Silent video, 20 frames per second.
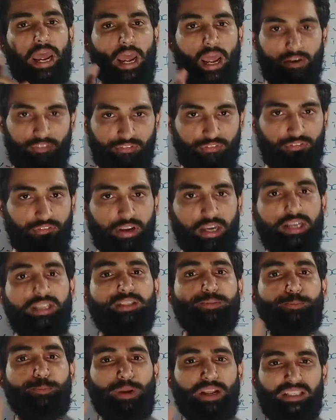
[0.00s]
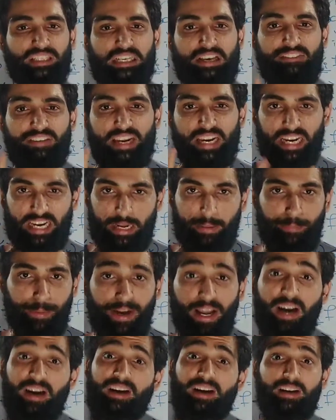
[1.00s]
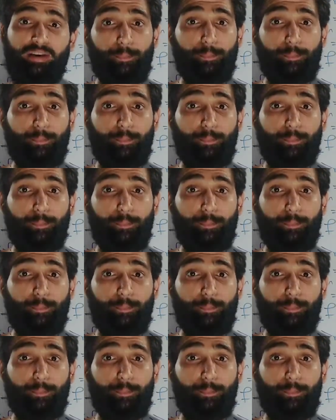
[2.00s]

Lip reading: f is preserving inner product.